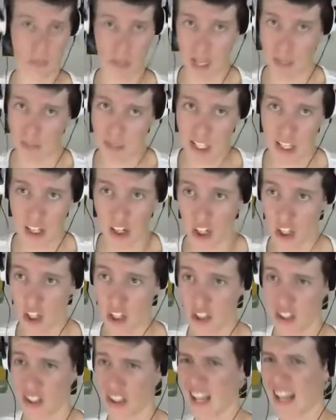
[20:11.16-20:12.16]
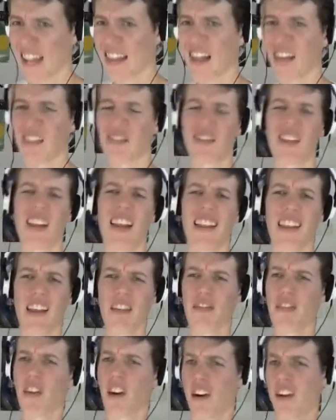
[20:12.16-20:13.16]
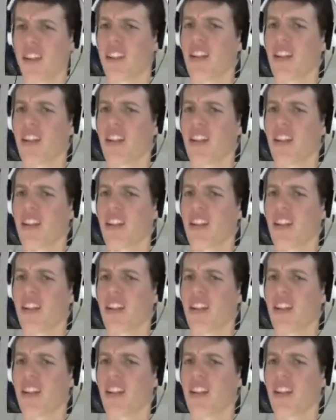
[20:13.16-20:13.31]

blabbling on. Like that fairy